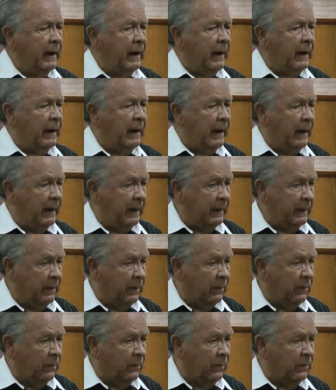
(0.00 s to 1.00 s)
And I
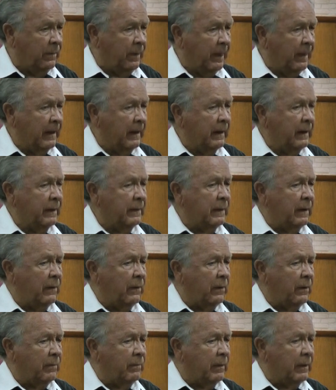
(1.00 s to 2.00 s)
know the
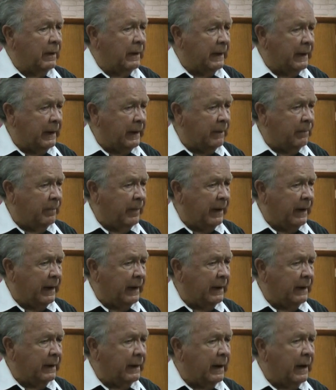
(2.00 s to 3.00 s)
Lord will lead
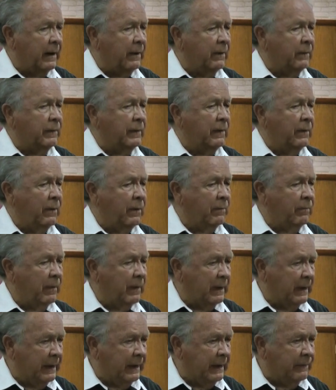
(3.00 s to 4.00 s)
me. I know the Lord
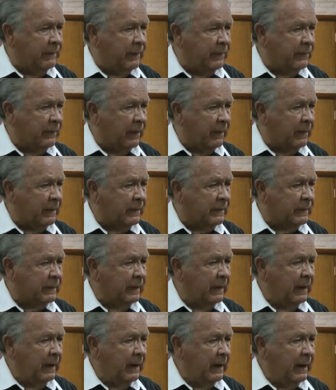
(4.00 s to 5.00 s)
will lead the church.
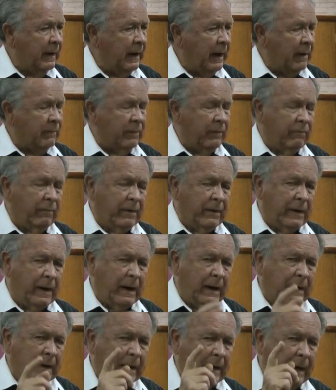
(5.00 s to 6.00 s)
And we will
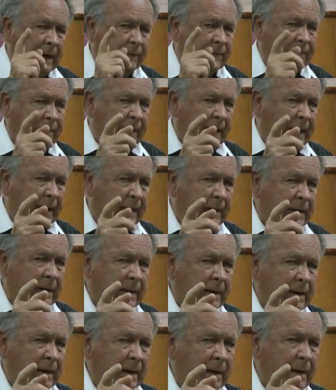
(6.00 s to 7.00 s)
not let that
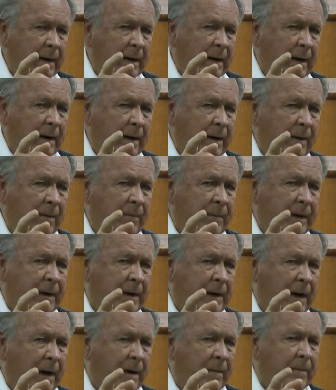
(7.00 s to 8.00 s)
uh,
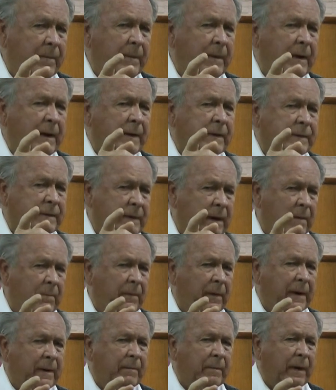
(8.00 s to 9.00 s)
become a
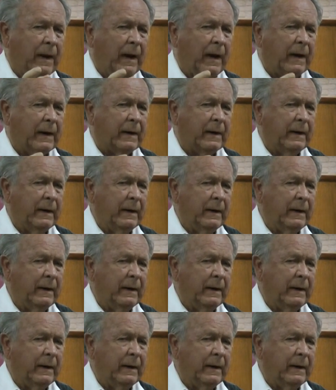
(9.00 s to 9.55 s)
stumbling block